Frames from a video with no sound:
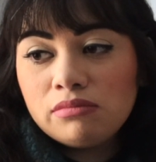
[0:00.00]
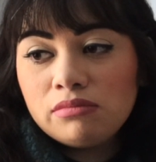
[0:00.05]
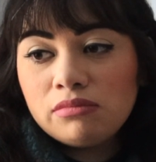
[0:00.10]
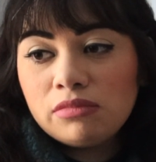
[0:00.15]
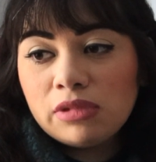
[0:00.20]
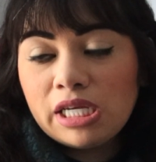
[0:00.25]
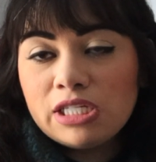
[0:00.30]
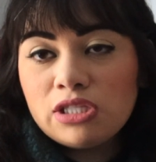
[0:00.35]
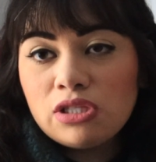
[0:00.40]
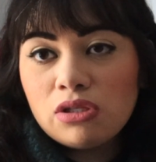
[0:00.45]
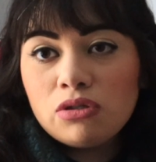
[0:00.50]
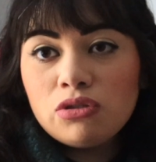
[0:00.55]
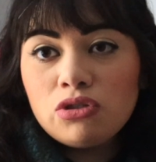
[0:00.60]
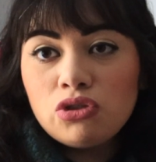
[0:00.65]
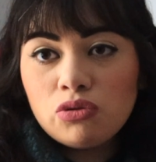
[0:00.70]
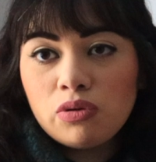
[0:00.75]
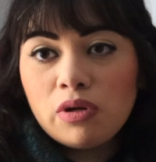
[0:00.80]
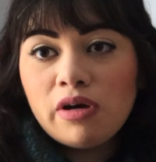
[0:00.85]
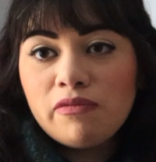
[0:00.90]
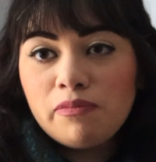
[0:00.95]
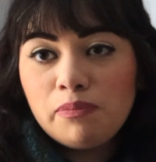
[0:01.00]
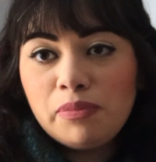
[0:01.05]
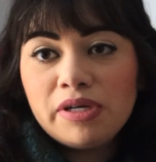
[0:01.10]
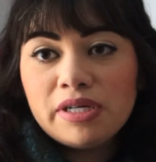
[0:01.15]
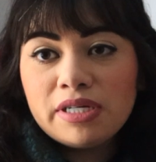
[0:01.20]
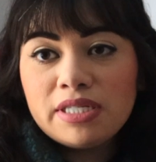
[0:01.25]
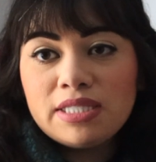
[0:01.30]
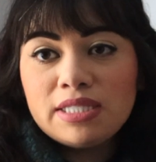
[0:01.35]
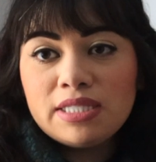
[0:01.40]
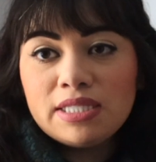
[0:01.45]
like those 12
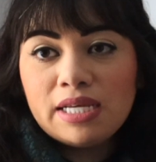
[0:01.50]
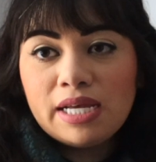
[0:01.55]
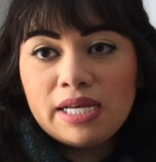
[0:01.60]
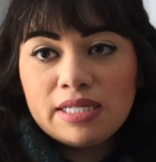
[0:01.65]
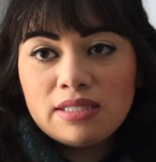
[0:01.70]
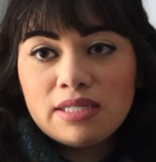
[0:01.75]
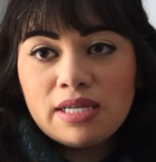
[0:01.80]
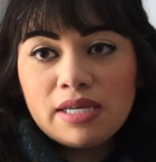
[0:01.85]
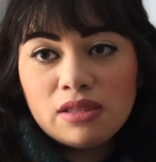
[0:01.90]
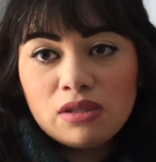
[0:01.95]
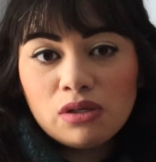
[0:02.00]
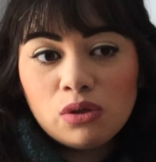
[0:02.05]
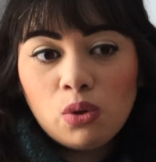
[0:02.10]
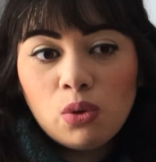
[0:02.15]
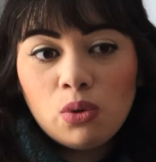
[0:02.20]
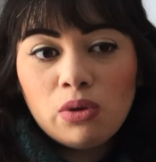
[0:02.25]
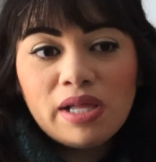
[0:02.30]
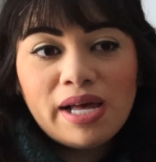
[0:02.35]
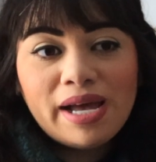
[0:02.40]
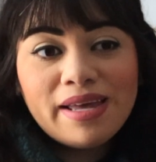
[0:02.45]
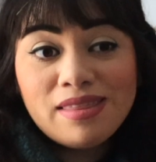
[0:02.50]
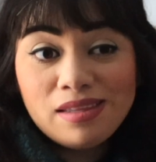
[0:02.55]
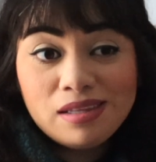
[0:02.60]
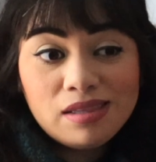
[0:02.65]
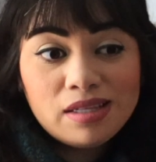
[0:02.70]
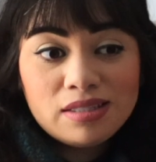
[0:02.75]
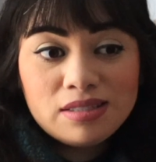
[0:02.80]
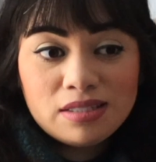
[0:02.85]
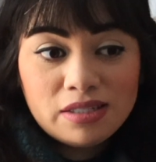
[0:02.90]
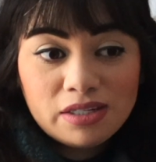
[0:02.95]
books as like the goal, I think
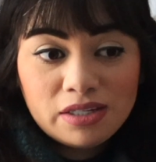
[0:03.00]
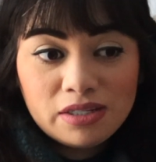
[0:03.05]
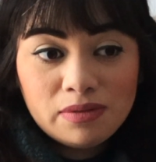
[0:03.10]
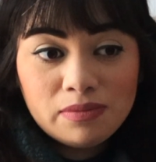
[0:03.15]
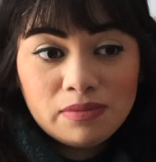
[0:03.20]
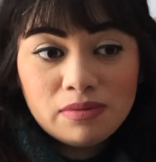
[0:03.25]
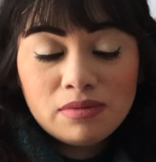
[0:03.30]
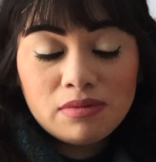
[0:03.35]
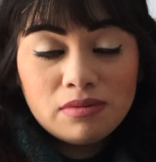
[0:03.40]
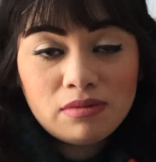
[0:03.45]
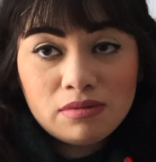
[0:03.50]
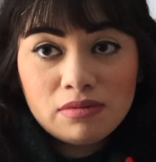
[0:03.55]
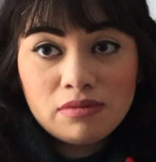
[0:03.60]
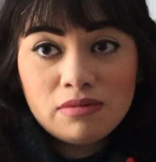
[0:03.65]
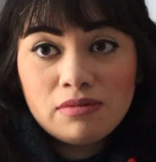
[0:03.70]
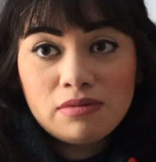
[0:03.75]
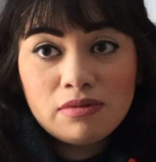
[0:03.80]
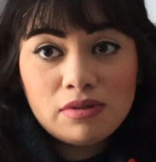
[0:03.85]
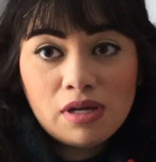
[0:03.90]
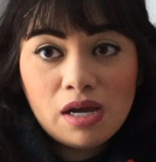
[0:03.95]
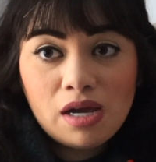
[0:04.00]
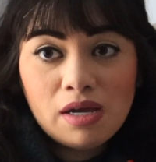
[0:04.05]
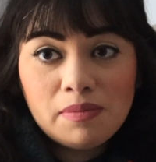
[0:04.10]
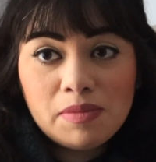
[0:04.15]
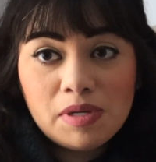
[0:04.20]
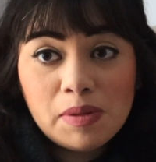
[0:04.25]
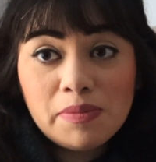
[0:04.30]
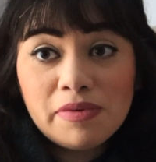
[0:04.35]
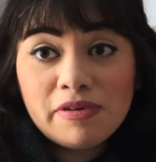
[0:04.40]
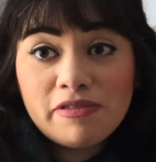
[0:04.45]
that's a good
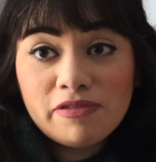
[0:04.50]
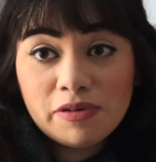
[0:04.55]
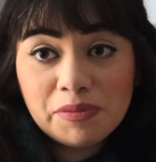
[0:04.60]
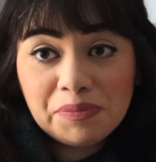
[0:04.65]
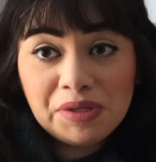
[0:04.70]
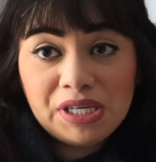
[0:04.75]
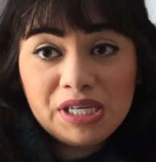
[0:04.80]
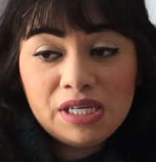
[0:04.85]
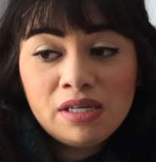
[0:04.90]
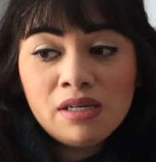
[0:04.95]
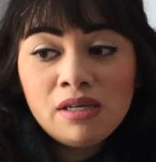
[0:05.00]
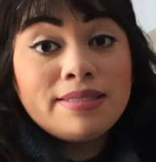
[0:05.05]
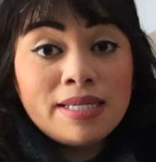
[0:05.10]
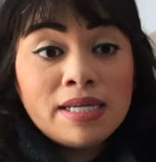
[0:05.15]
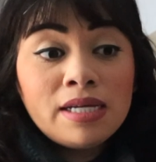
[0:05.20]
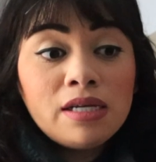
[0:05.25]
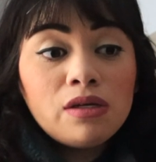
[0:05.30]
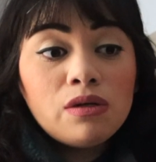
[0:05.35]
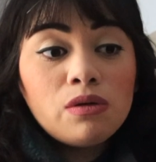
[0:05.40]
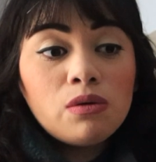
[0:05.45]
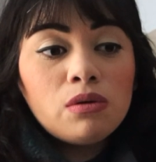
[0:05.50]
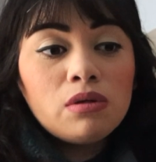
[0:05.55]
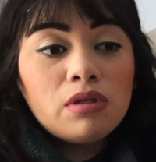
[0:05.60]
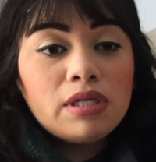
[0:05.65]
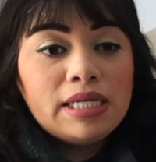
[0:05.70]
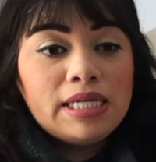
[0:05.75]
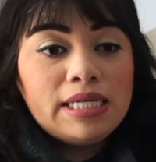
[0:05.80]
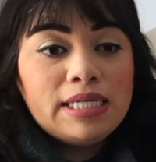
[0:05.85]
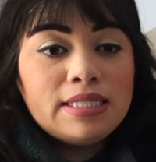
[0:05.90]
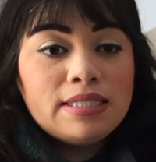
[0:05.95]
number for me. Second goal
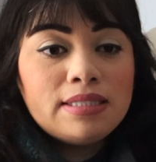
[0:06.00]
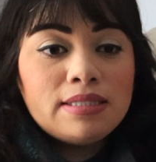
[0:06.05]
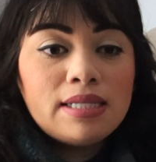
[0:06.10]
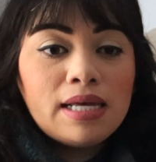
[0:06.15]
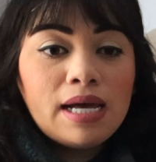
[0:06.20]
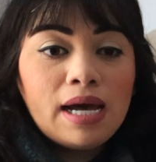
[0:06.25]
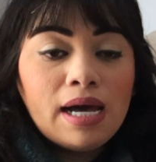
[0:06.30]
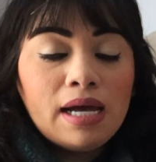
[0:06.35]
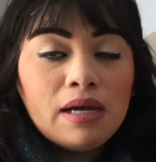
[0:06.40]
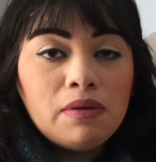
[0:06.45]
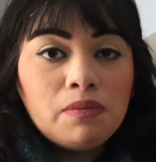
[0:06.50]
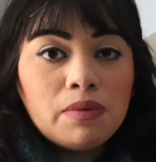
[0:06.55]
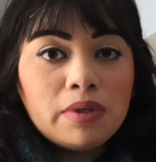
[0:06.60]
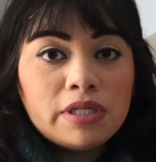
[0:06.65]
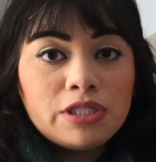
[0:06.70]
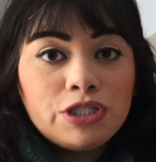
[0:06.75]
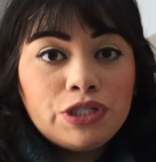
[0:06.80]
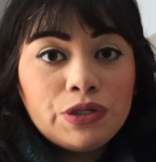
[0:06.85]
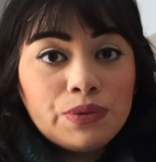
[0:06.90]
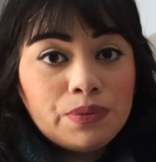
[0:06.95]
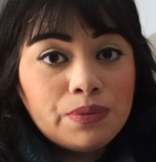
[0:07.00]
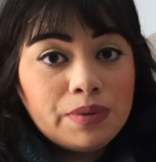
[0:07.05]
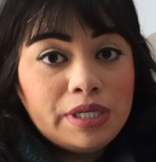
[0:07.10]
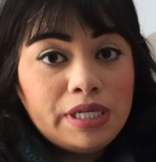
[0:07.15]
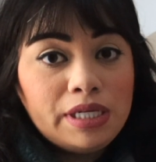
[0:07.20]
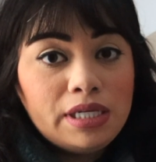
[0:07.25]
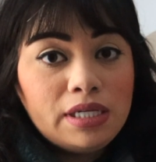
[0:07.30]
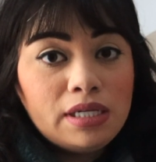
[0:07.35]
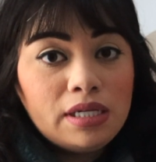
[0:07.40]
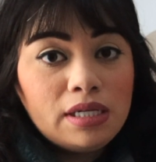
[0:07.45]
is that I want to
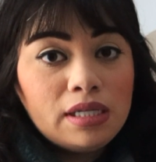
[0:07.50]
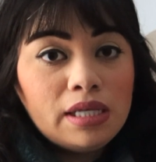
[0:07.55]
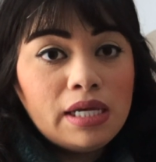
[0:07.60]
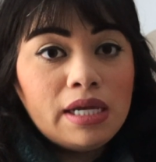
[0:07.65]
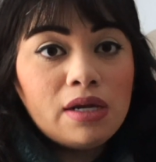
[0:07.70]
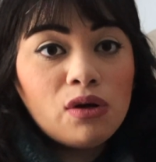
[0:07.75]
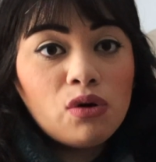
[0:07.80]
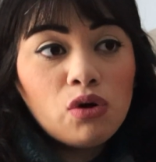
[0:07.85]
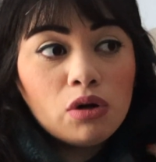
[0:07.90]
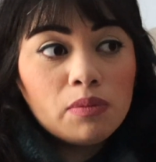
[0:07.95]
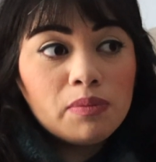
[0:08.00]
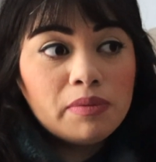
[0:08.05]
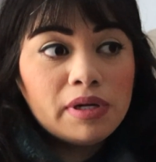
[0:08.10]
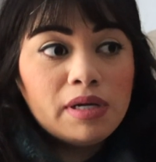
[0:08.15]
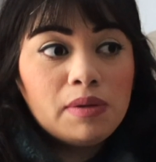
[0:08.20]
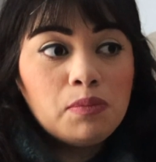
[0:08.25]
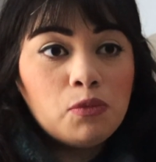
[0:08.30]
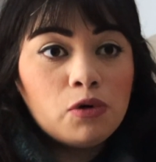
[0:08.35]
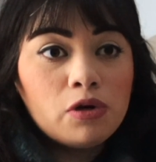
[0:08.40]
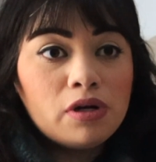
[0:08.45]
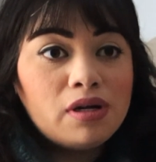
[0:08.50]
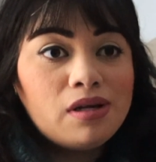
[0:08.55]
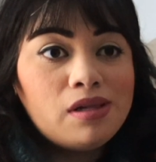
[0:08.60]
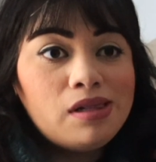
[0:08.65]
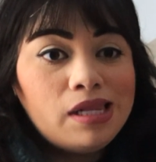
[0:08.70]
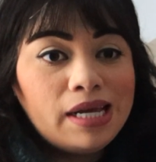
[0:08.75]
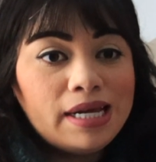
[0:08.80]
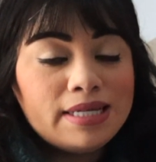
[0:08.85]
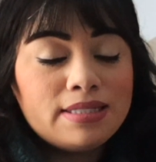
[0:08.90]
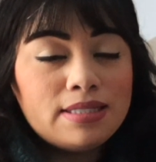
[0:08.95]
read, like incorporate more
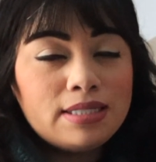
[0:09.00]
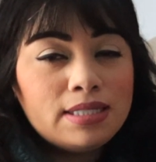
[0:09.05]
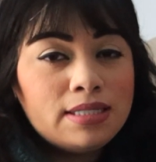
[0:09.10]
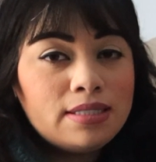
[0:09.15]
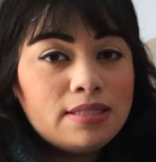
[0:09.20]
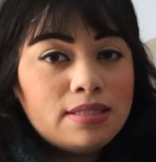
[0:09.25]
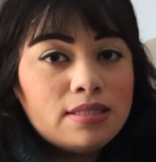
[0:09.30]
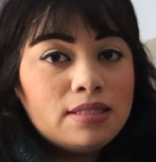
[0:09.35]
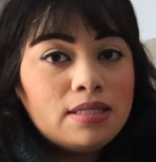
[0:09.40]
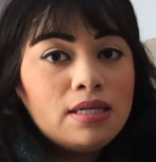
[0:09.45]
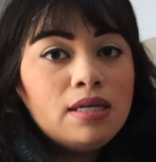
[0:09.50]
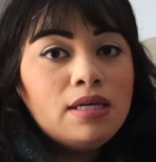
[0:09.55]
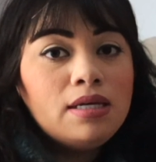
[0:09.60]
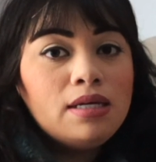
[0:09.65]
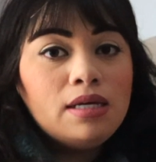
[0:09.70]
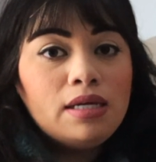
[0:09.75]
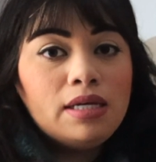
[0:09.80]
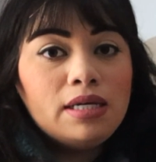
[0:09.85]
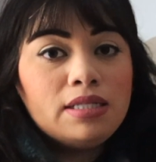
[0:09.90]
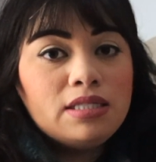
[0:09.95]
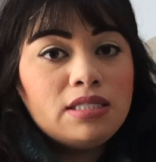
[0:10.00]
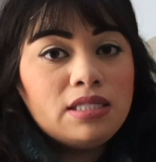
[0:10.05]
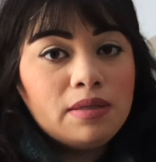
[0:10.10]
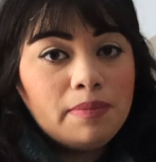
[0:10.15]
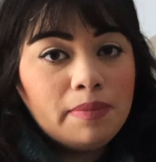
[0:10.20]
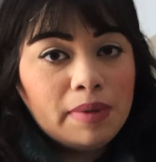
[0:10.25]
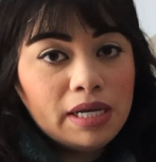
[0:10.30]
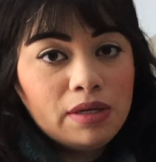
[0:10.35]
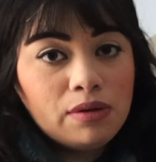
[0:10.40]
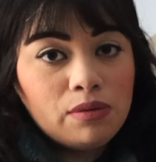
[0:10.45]
classics into
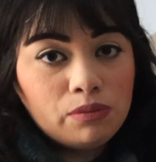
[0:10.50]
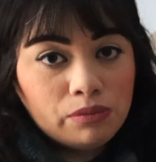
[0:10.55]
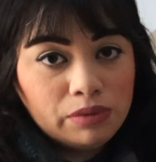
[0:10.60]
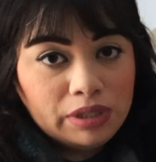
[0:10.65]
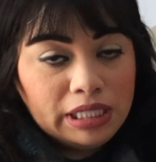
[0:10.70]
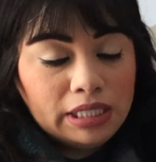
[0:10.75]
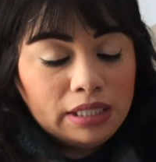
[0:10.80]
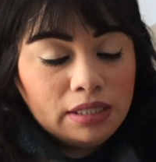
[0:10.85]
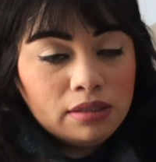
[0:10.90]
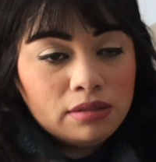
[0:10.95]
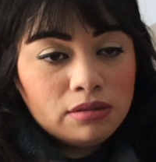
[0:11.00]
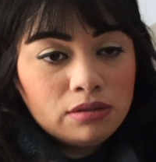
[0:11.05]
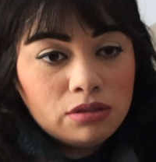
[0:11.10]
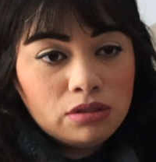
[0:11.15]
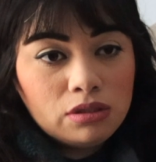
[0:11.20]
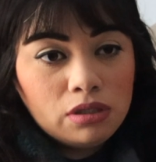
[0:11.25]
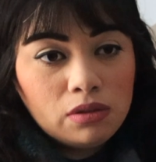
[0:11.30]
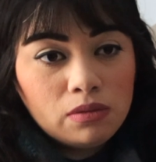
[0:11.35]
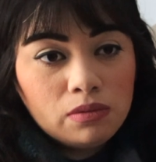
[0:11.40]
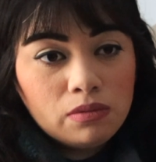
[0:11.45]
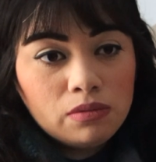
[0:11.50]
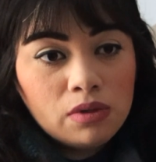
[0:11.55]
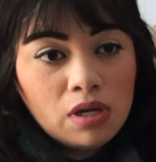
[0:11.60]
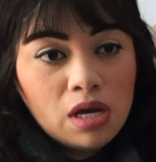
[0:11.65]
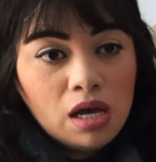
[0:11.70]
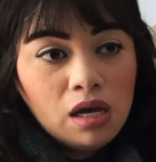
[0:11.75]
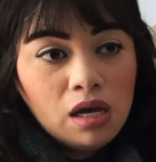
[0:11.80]
my reading. So